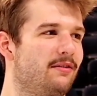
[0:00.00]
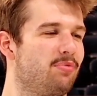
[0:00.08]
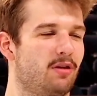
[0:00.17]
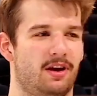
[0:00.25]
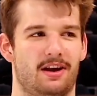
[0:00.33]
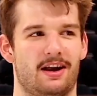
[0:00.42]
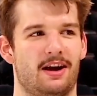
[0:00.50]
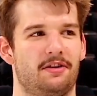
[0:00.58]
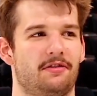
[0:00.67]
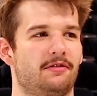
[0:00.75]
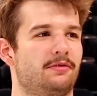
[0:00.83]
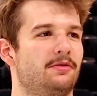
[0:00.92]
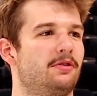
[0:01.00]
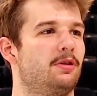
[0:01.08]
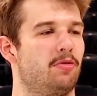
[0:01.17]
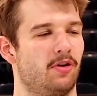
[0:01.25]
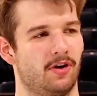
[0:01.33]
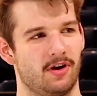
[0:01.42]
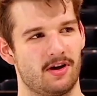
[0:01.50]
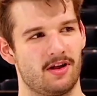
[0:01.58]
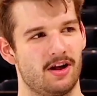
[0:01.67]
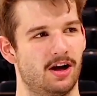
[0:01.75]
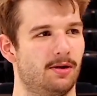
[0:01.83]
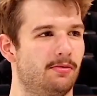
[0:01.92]
playing high school, playing
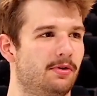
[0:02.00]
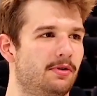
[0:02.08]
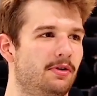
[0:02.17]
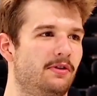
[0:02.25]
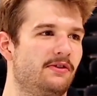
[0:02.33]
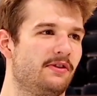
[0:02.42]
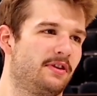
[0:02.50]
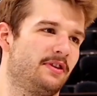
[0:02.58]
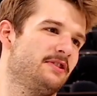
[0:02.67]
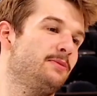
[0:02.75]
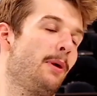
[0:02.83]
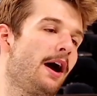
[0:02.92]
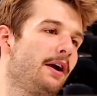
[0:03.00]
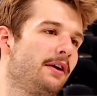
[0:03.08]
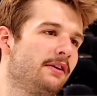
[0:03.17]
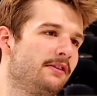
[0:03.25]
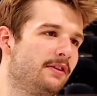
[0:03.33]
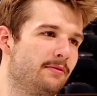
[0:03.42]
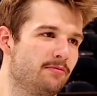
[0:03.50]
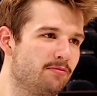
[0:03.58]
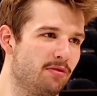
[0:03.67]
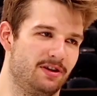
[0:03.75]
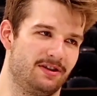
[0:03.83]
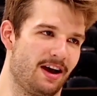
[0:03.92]
club, always like aspiring to
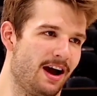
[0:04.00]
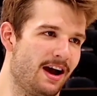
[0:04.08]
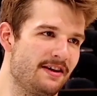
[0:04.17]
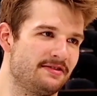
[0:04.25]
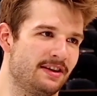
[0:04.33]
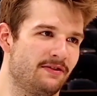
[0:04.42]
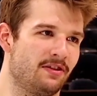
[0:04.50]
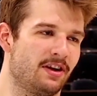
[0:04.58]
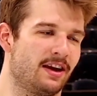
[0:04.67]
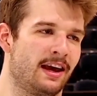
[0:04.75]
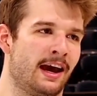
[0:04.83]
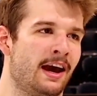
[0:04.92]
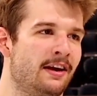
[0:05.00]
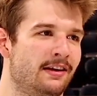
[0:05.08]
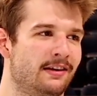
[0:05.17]
play at the highest level I can.